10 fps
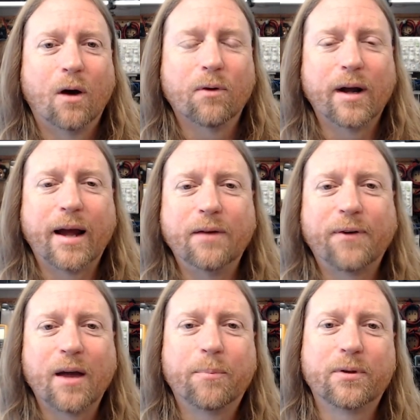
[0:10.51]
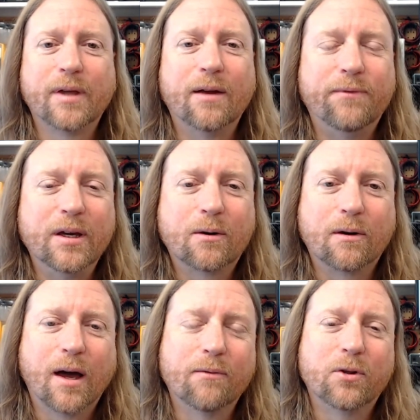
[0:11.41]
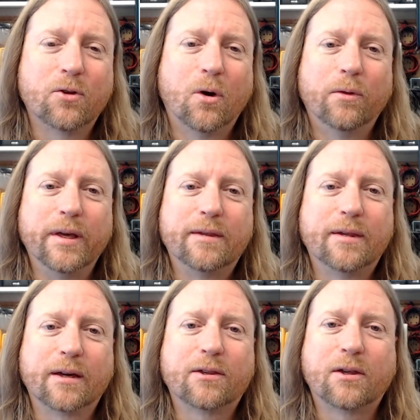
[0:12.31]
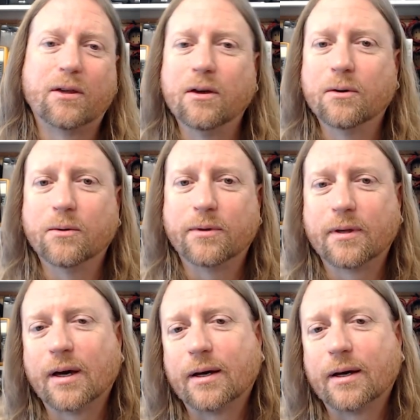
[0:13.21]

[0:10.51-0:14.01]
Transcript: over 95% vehicle coverage in only 6 SKUs,